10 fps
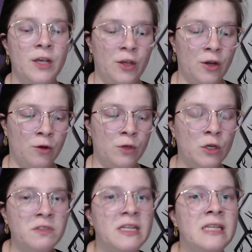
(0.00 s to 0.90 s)

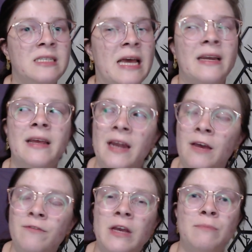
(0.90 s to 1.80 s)
you stayed stagnant and
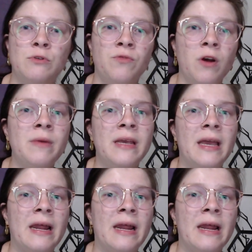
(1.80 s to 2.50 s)
I've kept growing,